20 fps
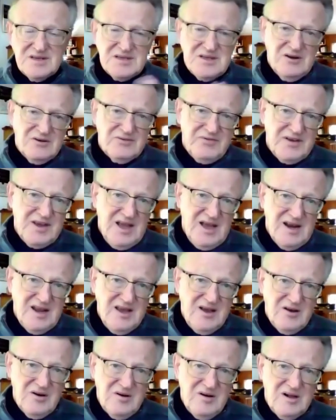don't forget, he
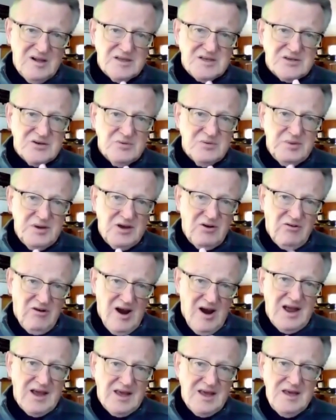could also be
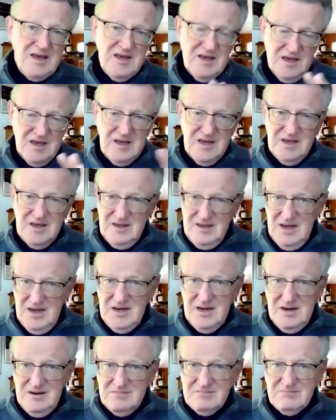cranky
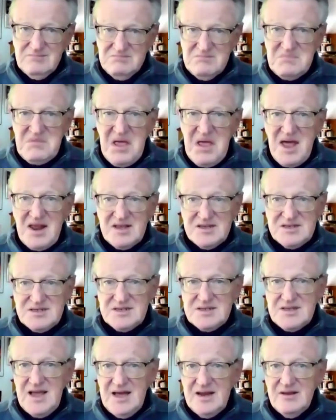and had
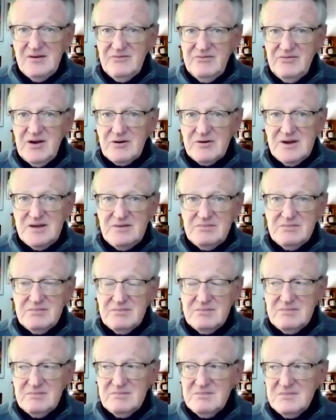a had a very
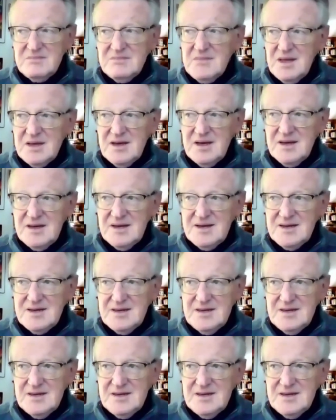uh,